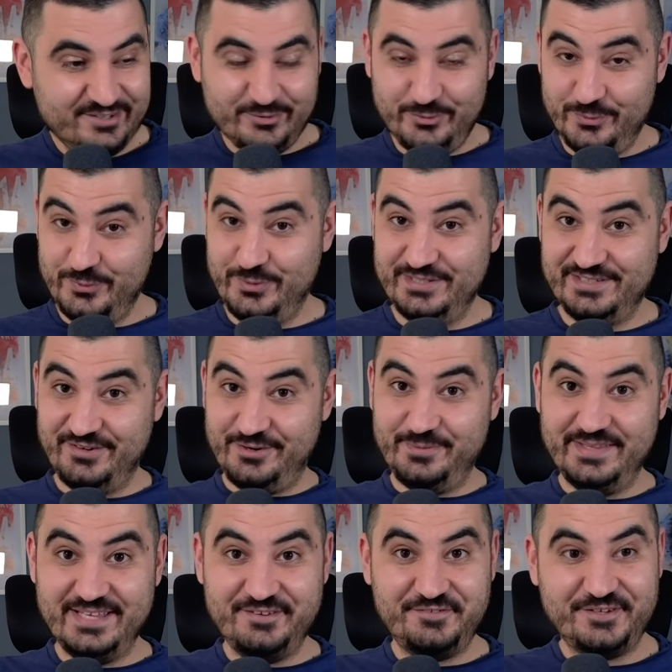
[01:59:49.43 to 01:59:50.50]
Oh, it's gonna be
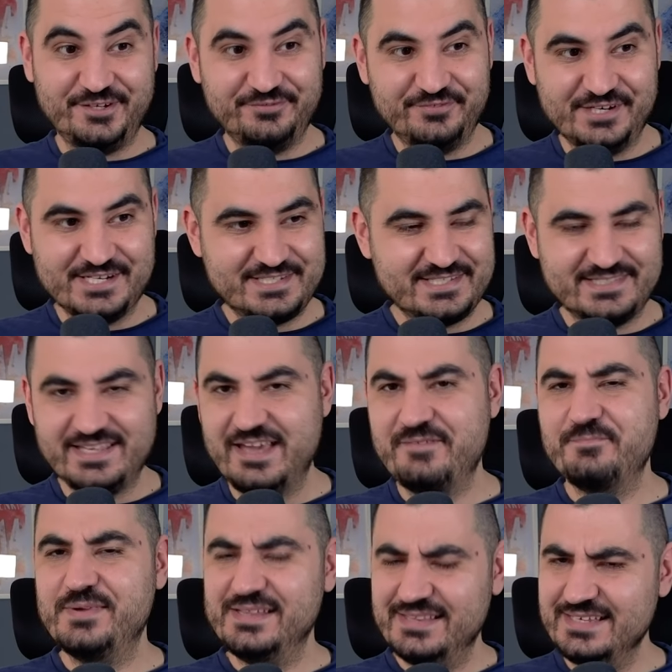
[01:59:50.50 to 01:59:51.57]
difficult versus them,
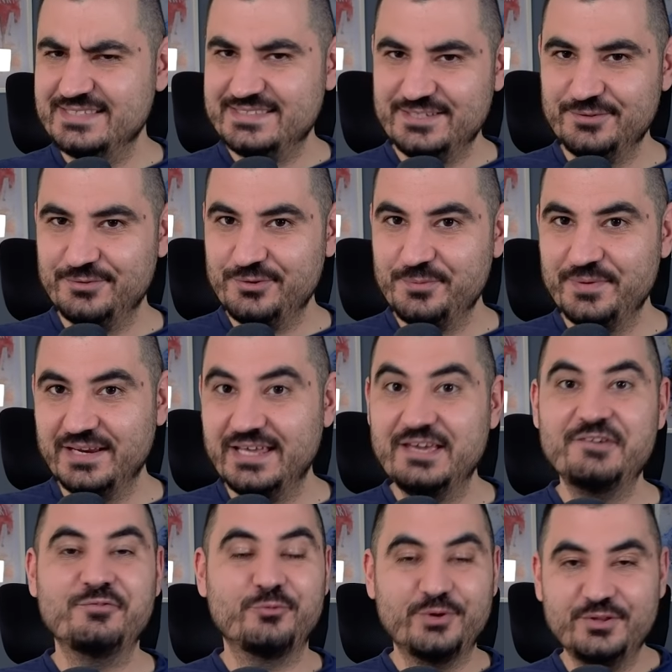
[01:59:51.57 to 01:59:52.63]
but I still do
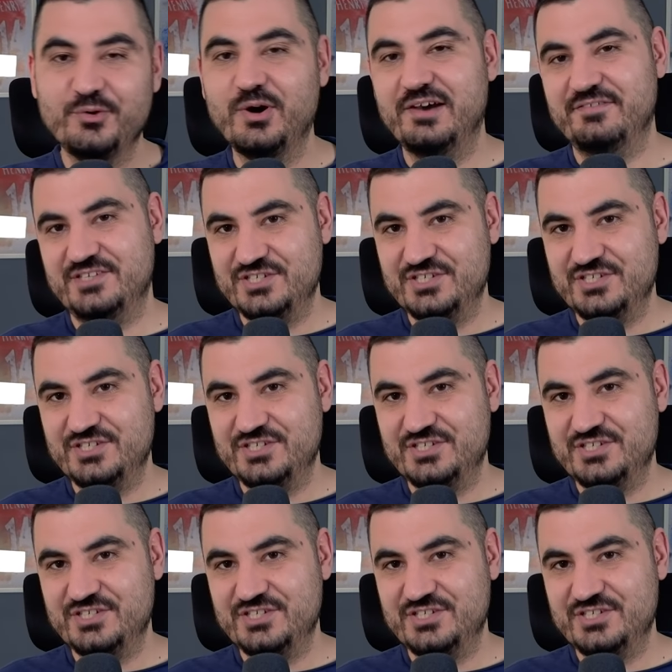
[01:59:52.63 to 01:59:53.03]
believe we do have a